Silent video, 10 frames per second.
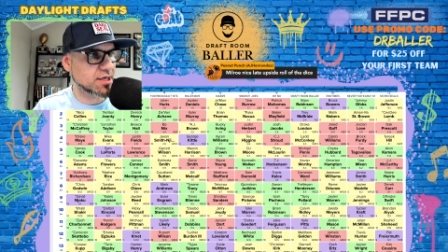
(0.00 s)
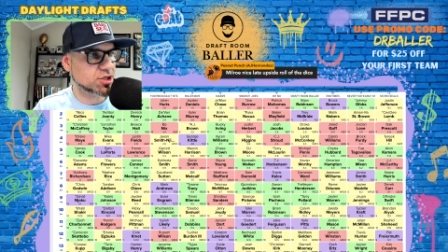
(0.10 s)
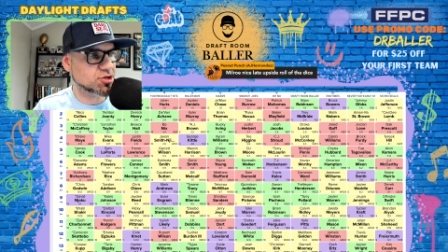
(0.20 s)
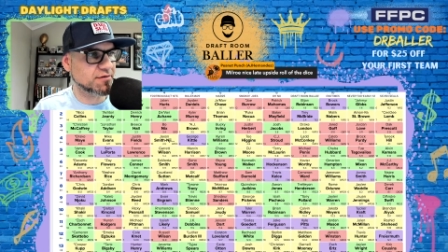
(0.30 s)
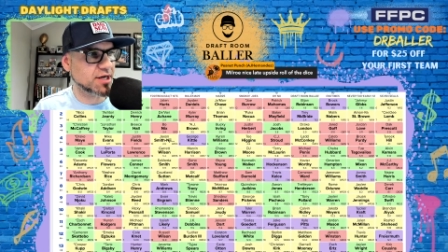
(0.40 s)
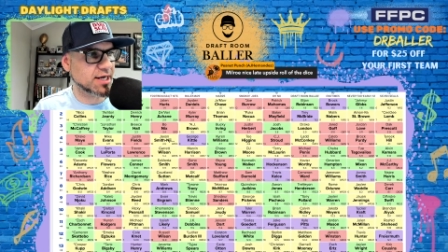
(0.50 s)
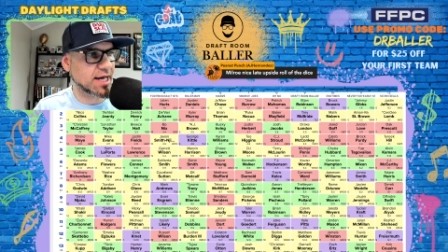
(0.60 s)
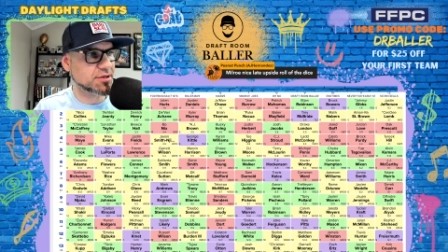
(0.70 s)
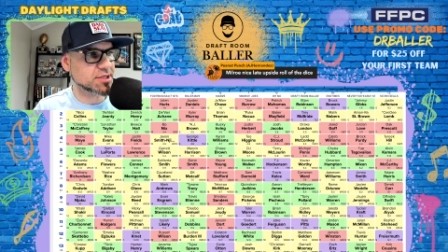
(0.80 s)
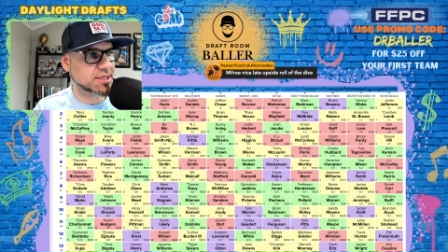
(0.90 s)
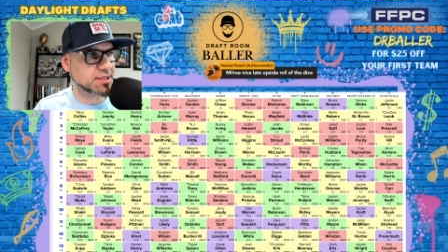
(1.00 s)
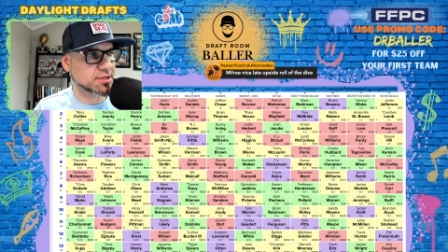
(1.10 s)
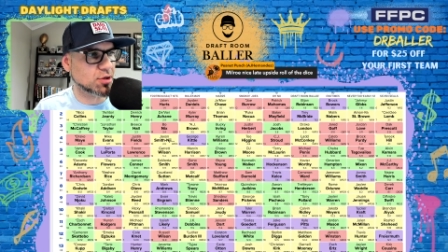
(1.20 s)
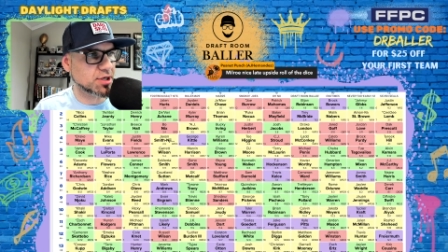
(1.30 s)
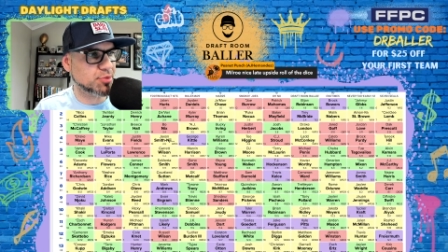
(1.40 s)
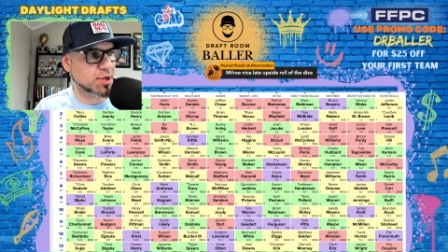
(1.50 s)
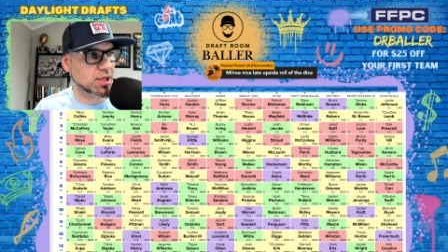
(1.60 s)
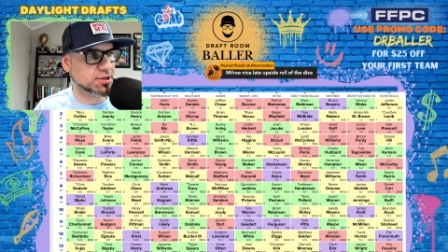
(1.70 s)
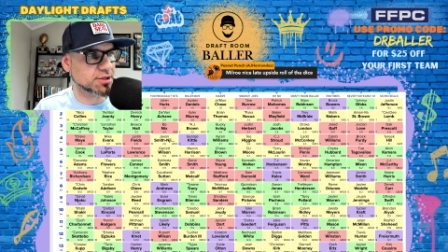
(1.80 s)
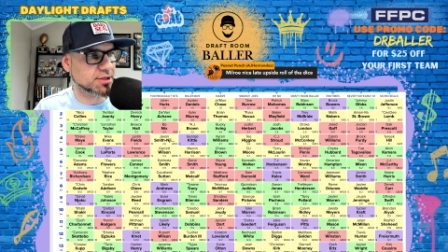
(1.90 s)
Trevion Henderson, Tony
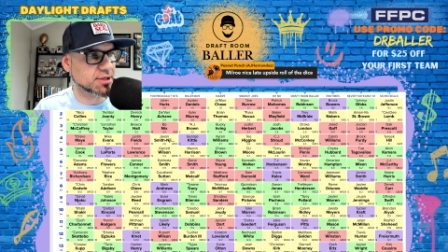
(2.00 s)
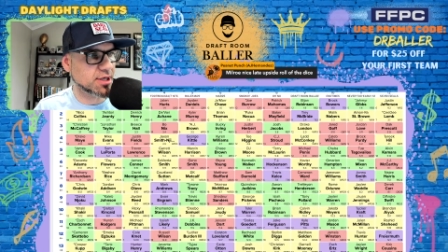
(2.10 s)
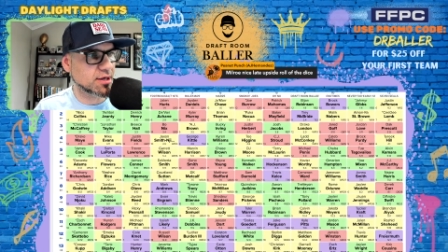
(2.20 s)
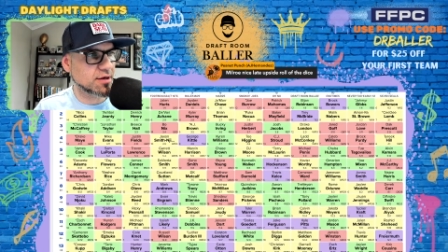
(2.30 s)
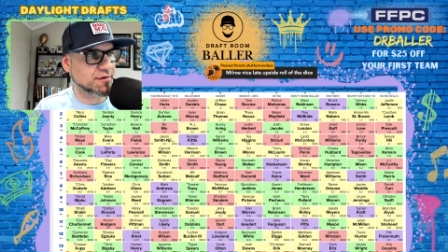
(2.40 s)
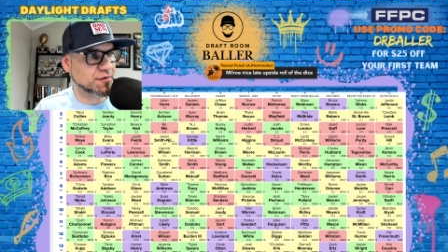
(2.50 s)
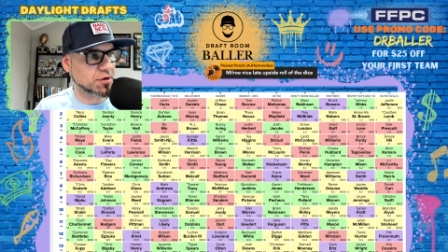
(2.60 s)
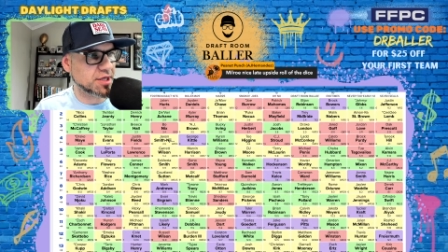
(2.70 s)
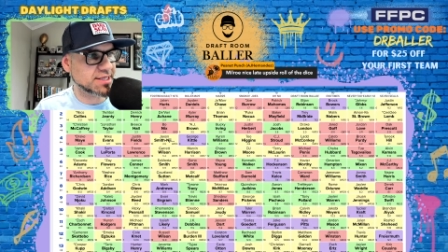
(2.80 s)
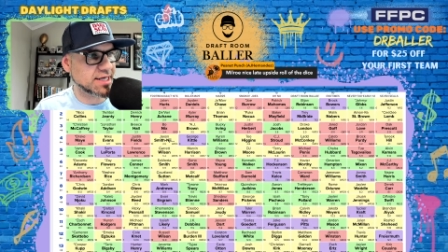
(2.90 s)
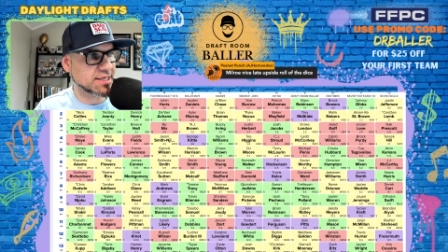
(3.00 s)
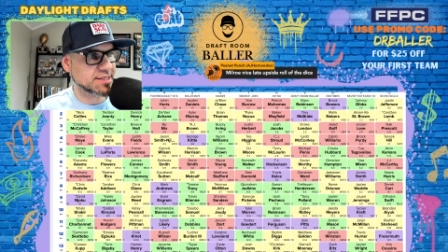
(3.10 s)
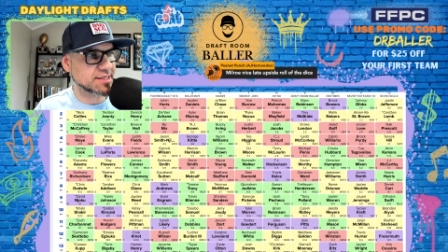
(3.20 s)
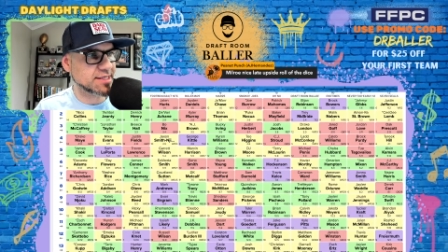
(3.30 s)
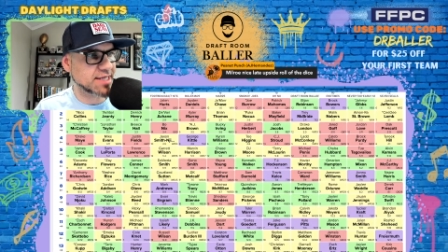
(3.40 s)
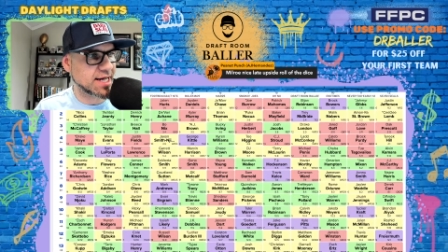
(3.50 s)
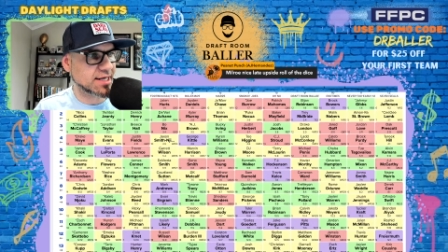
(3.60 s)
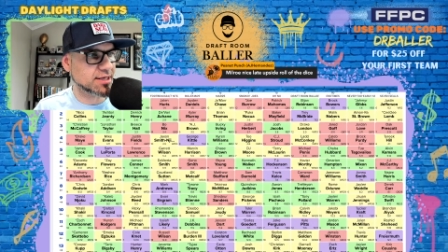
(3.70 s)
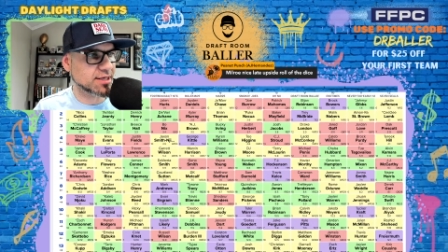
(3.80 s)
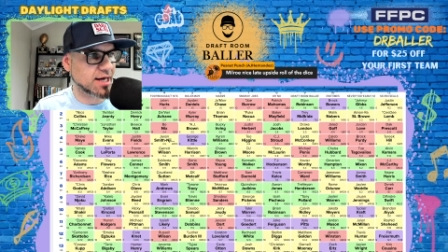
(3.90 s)
Pollard for the Tennessee
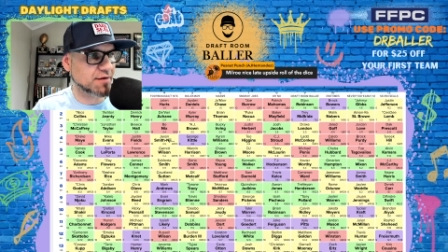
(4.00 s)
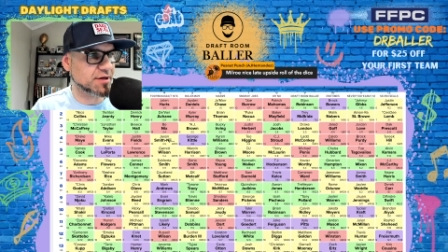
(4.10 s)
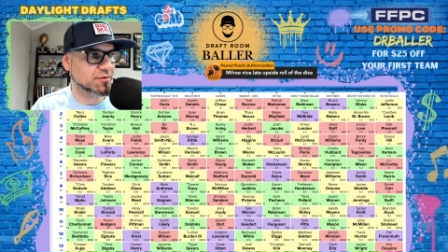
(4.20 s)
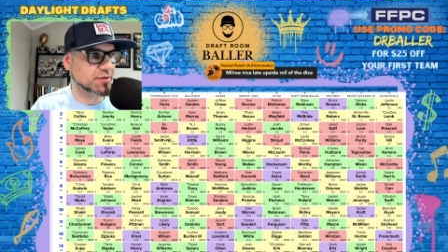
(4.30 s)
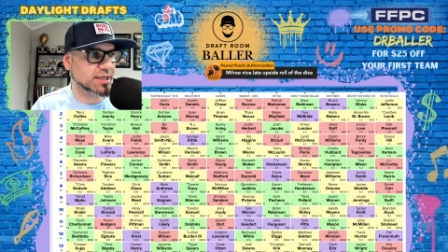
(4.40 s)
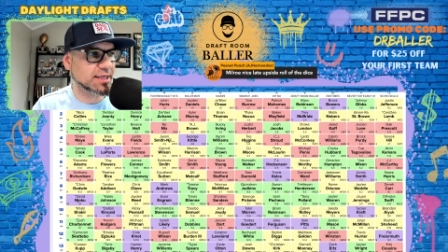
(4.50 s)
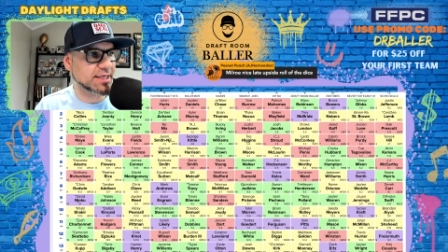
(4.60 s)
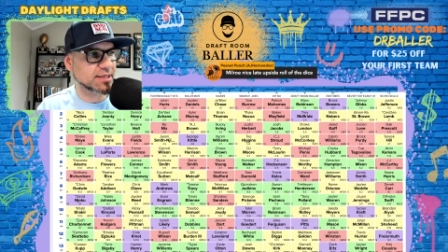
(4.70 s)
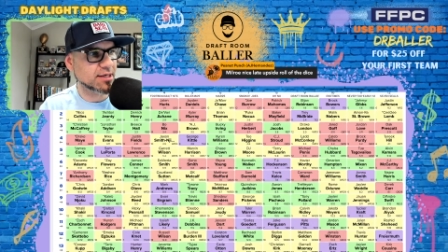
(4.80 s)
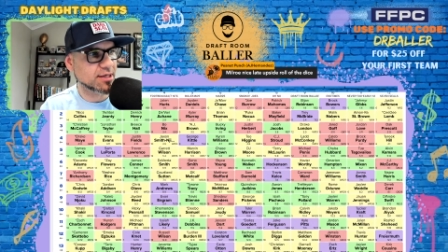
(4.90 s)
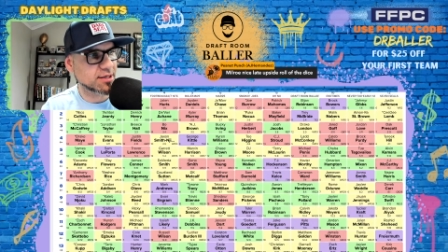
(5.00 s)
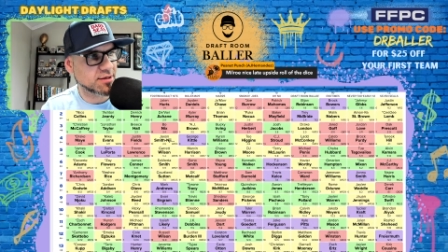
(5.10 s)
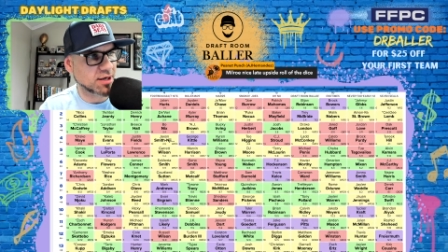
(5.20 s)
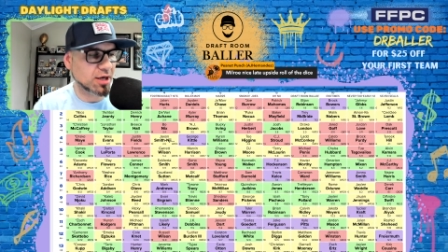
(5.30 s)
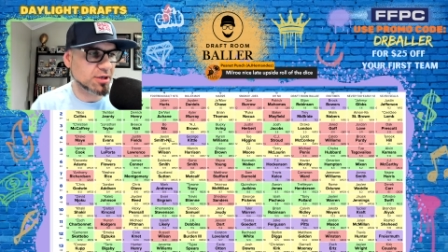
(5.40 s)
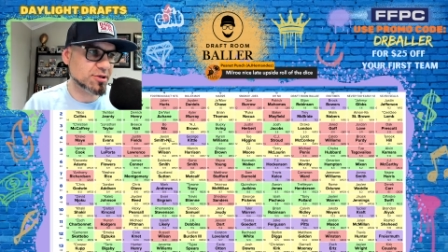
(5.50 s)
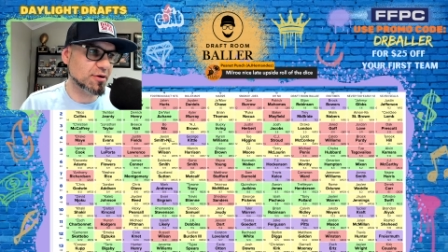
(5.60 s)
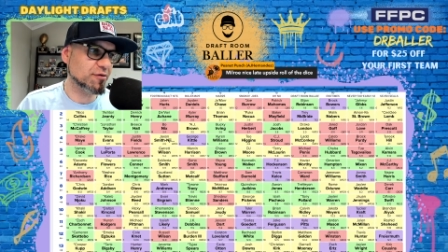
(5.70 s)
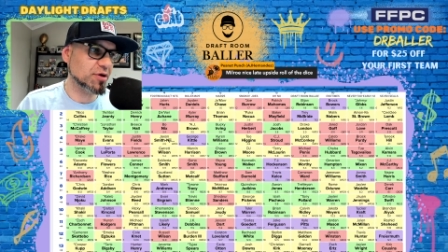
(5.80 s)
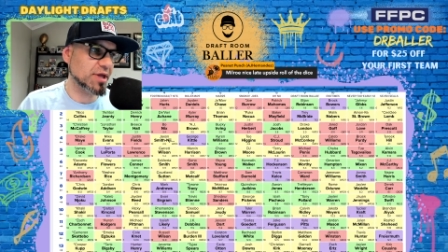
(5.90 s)
stack, Calvin Ridley
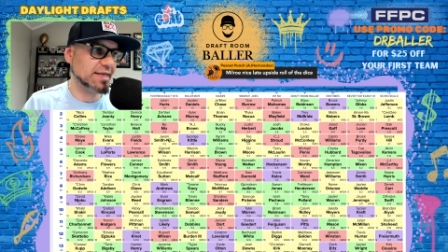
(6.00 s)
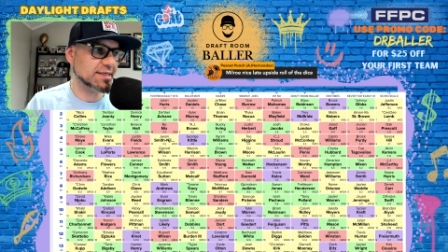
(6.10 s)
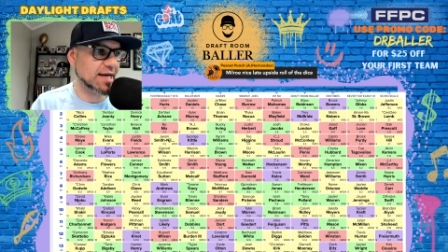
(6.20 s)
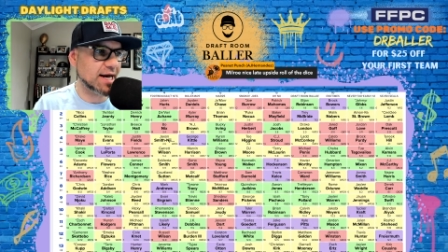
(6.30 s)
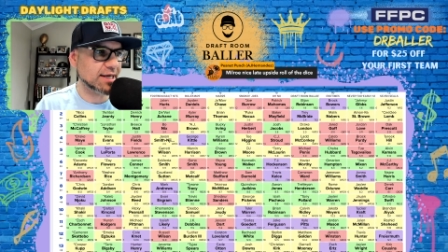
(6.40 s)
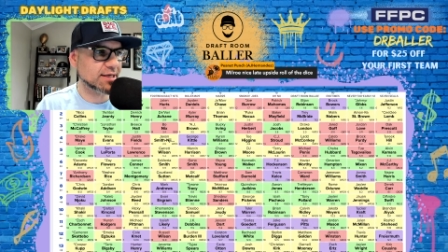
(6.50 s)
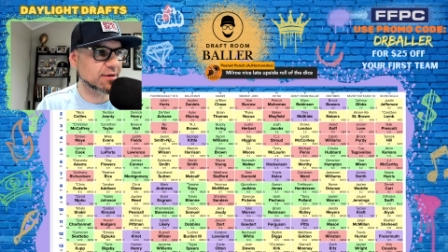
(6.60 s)
also for that stack,